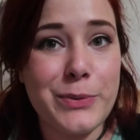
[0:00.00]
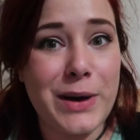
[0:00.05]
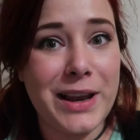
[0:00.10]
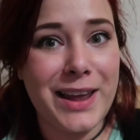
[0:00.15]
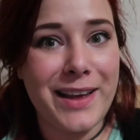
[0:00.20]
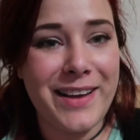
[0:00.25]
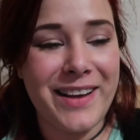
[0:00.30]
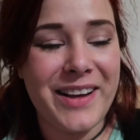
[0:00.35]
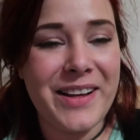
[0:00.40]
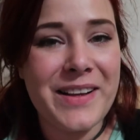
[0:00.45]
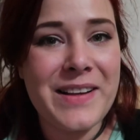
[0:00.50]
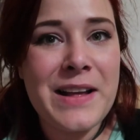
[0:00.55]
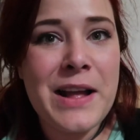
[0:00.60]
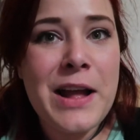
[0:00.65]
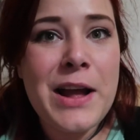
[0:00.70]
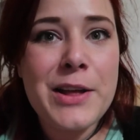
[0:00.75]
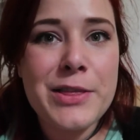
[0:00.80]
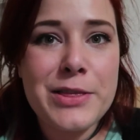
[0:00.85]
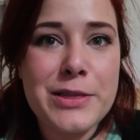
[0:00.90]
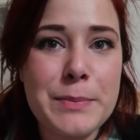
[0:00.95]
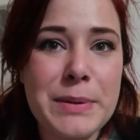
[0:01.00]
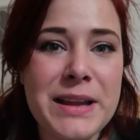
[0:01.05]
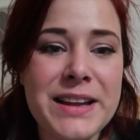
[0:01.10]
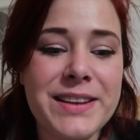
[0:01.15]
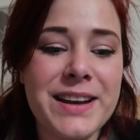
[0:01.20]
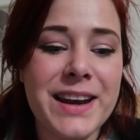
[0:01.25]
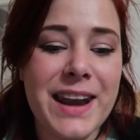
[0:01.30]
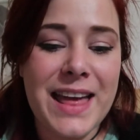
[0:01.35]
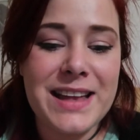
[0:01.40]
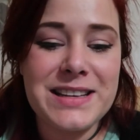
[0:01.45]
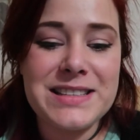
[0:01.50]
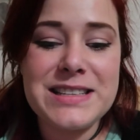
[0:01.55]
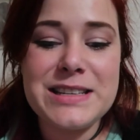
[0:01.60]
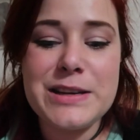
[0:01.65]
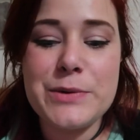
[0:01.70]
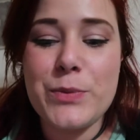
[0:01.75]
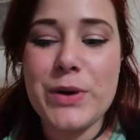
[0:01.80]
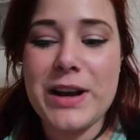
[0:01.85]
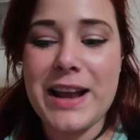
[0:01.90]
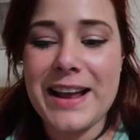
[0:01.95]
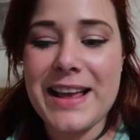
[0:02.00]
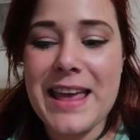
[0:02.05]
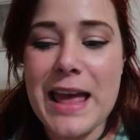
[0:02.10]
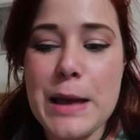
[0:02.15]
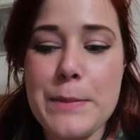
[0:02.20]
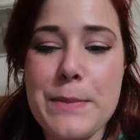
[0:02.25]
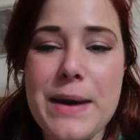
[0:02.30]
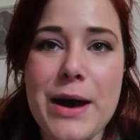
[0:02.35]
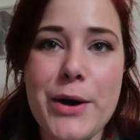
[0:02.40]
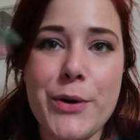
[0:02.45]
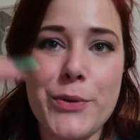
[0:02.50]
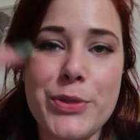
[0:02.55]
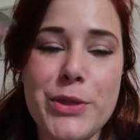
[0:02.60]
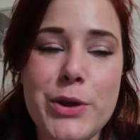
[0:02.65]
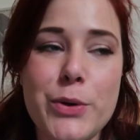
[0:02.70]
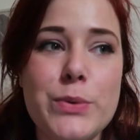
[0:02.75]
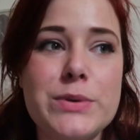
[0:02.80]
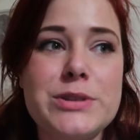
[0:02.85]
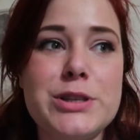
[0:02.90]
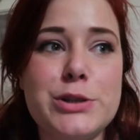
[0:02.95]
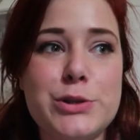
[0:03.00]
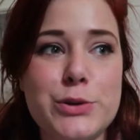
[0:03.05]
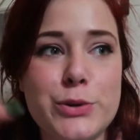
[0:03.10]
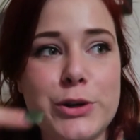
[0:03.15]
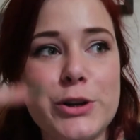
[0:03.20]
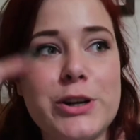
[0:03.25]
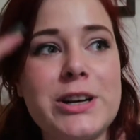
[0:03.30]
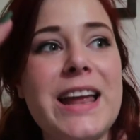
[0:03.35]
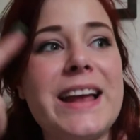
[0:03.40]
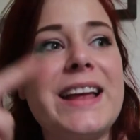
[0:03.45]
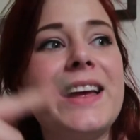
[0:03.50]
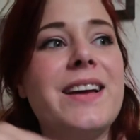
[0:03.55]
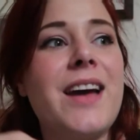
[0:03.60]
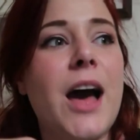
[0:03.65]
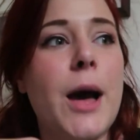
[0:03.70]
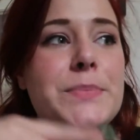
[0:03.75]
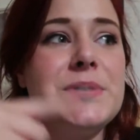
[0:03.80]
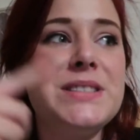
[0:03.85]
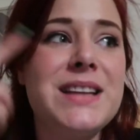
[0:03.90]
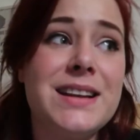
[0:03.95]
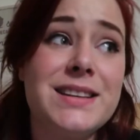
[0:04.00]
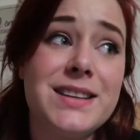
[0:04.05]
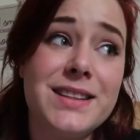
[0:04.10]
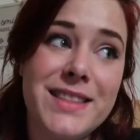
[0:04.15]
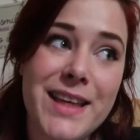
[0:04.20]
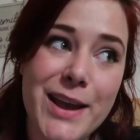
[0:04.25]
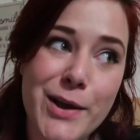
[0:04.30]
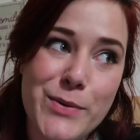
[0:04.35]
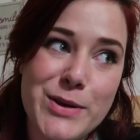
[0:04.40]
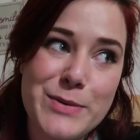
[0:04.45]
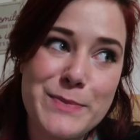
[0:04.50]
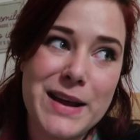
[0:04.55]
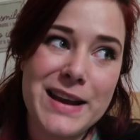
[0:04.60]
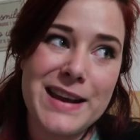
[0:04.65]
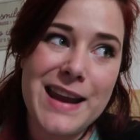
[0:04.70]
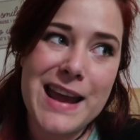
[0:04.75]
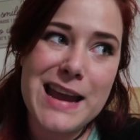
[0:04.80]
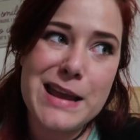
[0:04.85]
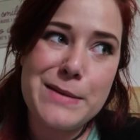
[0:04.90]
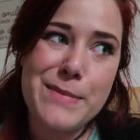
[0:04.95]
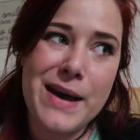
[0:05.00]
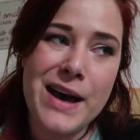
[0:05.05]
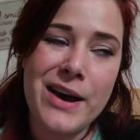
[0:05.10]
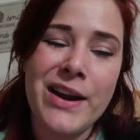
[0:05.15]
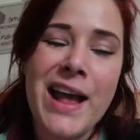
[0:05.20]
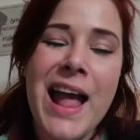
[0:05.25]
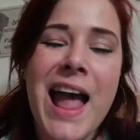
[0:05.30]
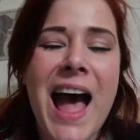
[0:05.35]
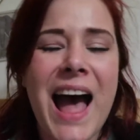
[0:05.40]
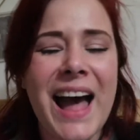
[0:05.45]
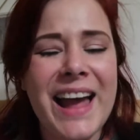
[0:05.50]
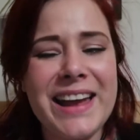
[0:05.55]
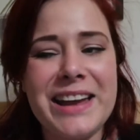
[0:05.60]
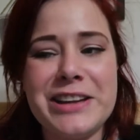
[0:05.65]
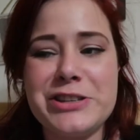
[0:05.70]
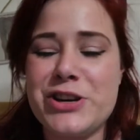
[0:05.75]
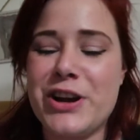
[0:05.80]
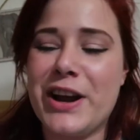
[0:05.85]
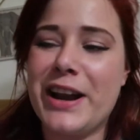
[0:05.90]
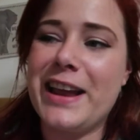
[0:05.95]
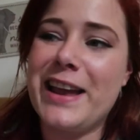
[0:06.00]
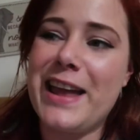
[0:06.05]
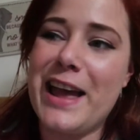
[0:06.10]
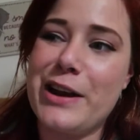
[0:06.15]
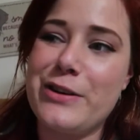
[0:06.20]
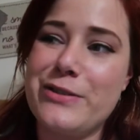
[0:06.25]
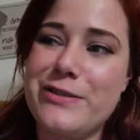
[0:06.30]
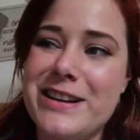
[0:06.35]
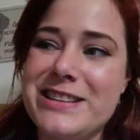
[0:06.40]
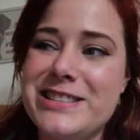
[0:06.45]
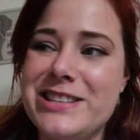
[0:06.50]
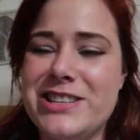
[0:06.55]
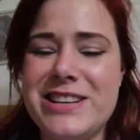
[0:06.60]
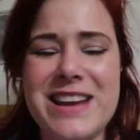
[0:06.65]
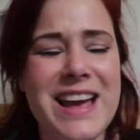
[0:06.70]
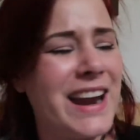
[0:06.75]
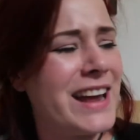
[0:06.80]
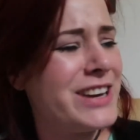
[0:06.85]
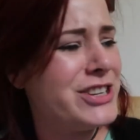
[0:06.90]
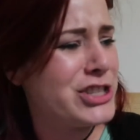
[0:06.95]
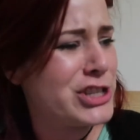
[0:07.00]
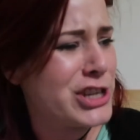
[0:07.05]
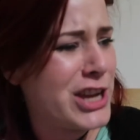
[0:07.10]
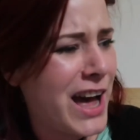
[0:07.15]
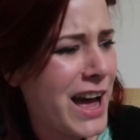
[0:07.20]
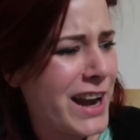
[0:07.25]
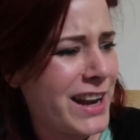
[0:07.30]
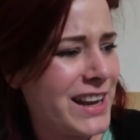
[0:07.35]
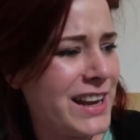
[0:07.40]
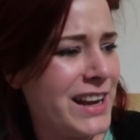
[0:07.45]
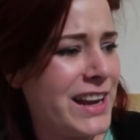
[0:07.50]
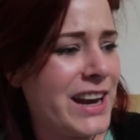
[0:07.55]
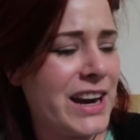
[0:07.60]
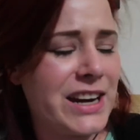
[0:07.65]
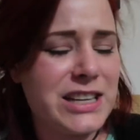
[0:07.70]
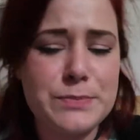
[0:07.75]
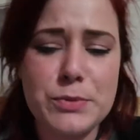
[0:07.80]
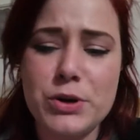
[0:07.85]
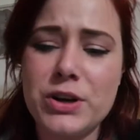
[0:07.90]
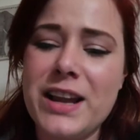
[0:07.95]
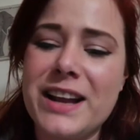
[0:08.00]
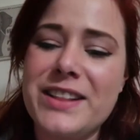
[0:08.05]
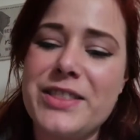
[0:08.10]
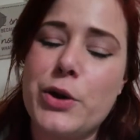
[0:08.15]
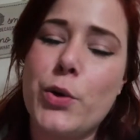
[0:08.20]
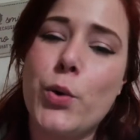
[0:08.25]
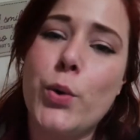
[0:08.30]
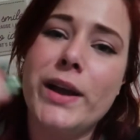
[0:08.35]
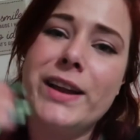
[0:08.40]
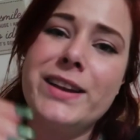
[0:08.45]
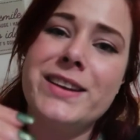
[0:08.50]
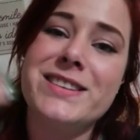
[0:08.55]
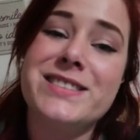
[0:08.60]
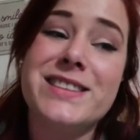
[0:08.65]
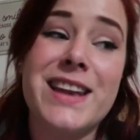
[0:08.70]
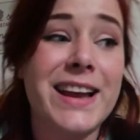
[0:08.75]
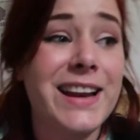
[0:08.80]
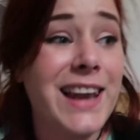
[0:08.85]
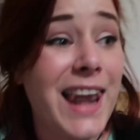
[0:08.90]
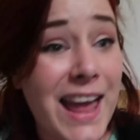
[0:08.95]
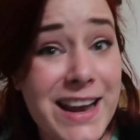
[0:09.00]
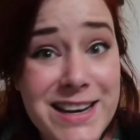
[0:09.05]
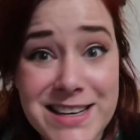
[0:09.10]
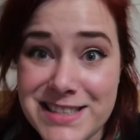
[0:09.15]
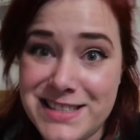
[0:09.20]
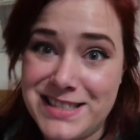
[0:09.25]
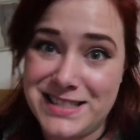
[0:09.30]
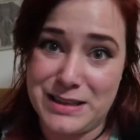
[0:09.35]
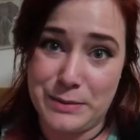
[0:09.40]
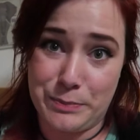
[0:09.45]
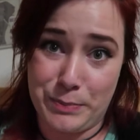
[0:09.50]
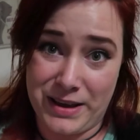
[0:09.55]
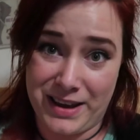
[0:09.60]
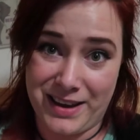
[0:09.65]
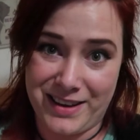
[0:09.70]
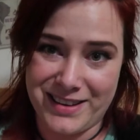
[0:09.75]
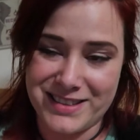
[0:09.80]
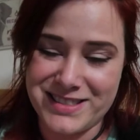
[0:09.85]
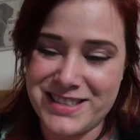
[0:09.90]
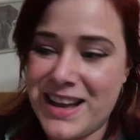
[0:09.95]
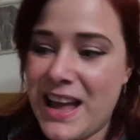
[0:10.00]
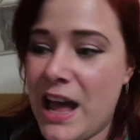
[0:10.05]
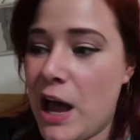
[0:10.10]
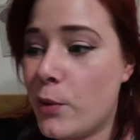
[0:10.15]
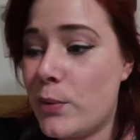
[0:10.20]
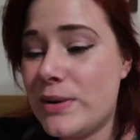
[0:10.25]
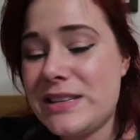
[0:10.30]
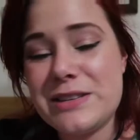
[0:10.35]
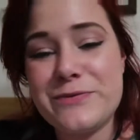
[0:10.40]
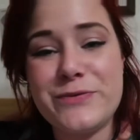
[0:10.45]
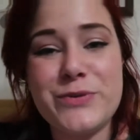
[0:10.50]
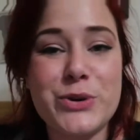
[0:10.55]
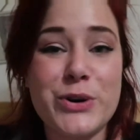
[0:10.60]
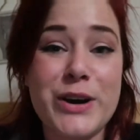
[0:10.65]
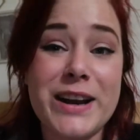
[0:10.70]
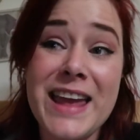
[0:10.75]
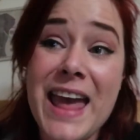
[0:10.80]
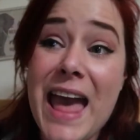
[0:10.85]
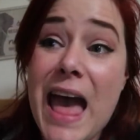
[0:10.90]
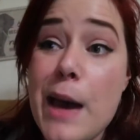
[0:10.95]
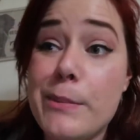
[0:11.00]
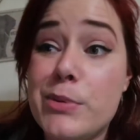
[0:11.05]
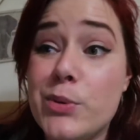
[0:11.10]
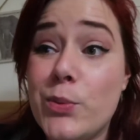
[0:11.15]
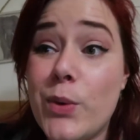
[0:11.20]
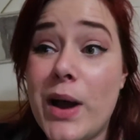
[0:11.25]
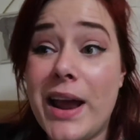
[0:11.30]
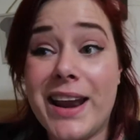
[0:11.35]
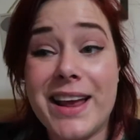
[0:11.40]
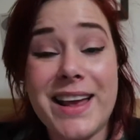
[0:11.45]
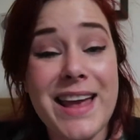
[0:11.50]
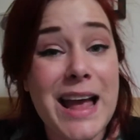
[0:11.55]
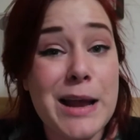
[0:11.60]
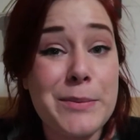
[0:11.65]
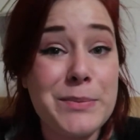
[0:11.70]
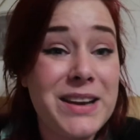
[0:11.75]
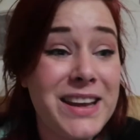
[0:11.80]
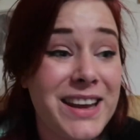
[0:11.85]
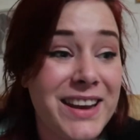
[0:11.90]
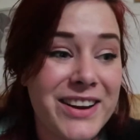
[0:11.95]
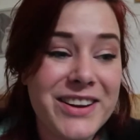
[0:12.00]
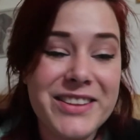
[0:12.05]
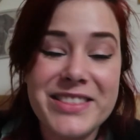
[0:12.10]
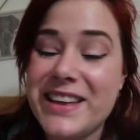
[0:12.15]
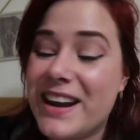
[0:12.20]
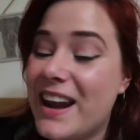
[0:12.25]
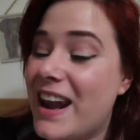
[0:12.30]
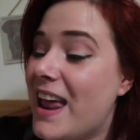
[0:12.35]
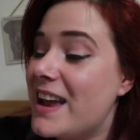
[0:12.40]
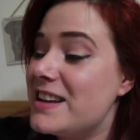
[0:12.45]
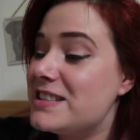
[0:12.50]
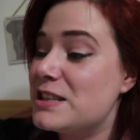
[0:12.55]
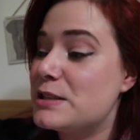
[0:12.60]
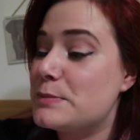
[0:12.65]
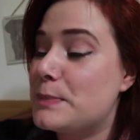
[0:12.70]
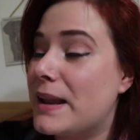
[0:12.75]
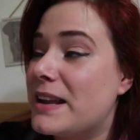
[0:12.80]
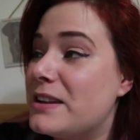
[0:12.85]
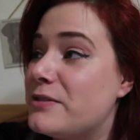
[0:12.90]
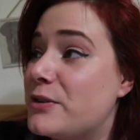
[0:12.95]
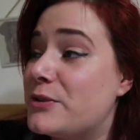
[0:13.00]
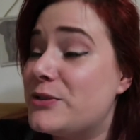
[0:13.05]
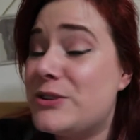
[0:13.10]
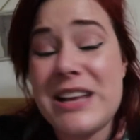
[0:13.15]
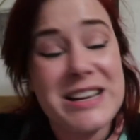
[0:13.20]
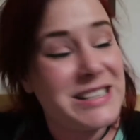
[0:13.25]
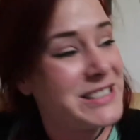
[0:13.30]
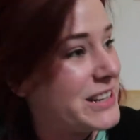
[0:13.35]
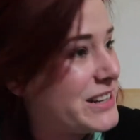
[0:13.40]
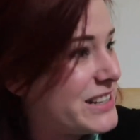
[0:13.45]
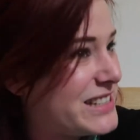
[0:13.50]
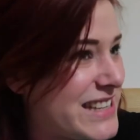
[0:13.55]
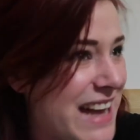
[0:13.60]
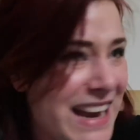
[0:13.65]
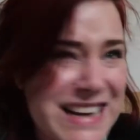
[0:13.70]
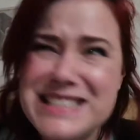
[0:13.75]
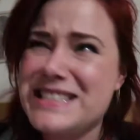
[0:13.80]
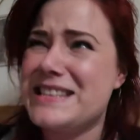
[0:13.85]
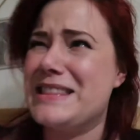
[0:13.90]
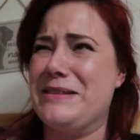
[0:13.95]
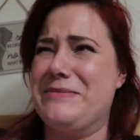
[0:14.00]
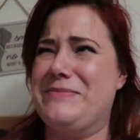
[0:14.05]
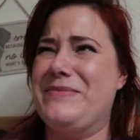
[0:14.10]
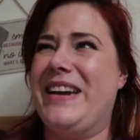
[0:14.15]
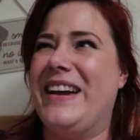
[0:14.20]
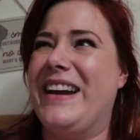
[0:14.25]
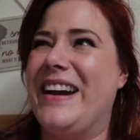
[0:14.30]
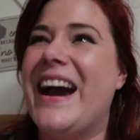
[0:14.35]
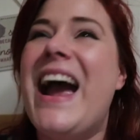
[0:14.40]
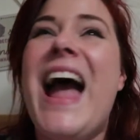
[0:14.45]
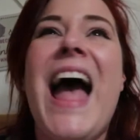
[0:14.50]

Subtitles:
Well, the plane landed, and when I came out, there was a dude looked like a cop standing there with my name out. I ain't trying to get arrested yet, I just got here. Sprung like the quickness, like lightning disappeared. I whistled for a cab, and when it came near, the license plate was flashing the dice in the beer.